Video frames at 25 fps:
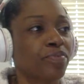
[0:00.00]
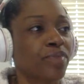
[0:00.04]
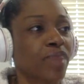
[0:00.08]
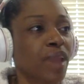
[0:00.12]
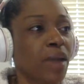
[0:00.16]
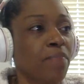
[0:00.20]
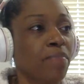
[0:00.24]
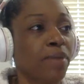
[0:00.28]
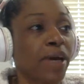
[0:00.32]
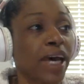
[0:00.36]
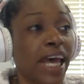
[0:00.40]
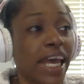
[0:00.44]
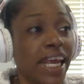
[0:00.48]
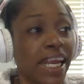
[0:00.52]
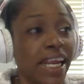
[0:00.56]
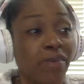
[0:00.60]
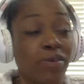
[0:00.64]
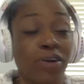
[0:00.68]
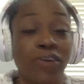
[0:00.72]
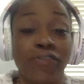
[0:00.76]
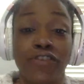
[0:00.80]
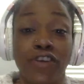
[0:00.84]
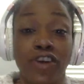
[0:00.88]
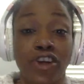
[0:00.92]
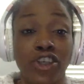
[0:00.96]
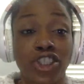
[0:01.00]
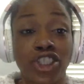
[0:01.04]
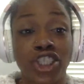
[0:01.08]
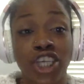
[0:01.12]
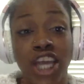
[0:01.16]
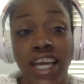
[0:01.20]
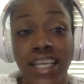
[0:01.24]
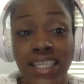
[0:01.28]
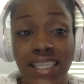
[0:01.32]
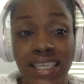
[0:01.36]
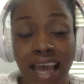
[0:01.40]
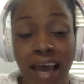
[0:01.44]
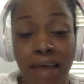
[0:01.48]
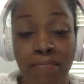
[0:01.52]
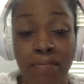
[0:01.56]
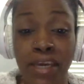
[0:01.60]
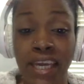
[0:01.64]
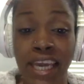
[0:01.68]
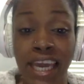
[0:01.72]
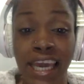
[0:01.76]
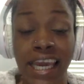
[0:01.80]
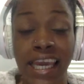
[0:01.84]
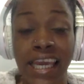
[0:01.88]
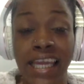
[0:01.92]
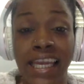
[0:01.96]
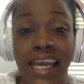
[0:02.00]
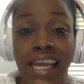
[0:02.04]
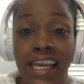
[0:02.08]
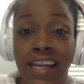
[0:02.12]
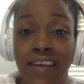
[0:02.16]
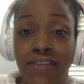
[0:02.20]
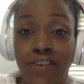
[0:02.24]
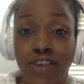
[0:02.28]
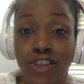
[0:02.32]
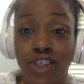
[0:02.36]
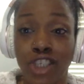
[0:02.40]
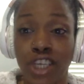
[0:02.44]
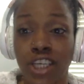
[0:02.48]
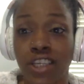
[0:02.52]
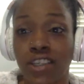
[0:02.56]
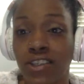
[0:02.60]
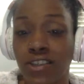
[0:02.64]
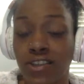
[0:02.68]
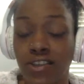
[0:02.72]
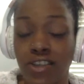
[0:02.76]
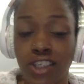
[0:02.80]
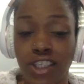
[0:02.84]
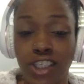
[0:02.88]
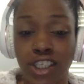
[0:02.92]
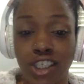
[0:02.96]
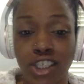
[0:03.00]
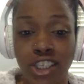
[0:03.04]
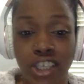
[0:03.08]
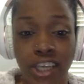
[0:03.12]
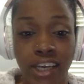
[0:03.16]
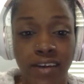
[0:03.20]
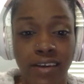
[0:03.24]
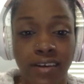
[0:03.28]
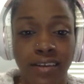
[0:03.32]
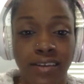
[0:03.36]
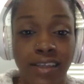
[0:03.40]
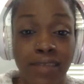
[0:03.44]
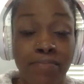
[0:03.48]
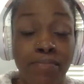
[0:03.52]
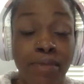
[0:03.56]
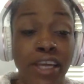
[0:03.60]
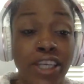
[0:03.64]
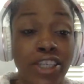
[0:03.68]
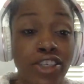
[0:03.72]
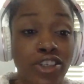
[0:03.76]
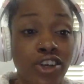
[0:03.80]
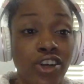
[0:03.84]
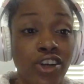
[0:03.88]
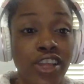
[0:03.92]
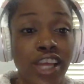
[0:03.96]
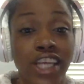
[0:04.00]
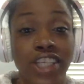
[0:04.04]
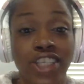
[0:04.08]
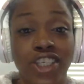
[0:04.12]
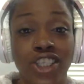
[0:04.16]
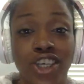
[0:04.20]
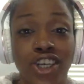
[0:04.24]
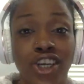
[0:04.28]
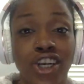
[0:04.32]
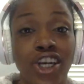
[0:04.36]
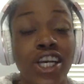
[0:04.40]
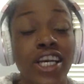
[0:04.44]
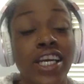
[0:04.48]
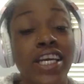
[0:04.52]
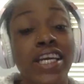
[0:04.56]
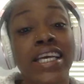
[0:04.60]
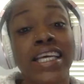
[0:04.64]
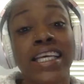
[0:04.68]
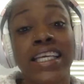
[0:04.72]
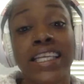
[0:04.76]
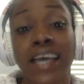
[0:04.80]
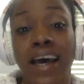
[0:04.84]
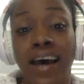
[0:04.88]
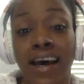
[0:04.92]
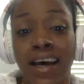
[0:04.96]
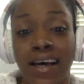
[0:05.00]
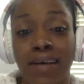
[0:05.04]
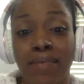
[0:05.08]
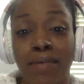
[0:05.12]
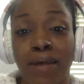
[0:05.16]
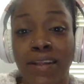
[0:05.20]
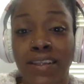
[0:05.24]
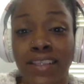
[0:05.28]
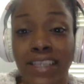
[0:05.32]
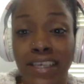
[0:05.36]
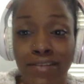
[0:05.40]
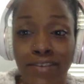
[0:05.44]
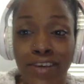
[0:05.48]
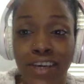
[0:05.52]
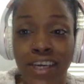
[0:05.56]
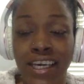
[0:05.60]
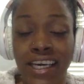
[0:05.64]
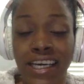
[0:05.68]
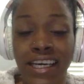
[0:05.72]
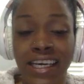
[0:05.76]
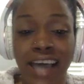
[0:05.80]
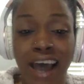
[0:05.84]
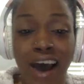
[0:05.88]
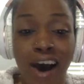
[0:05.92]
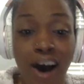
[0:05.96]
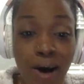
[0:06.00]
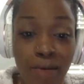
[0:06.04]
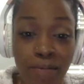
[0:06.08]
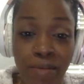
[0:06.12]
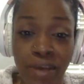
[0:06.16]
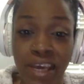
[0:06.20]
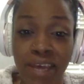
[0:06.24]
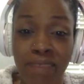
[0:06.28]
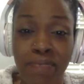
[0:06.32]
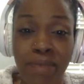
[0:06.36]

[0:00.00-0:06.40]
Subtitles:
But if you're just coming in and if you're just new to this channel, then make sure that you're leaving a comment.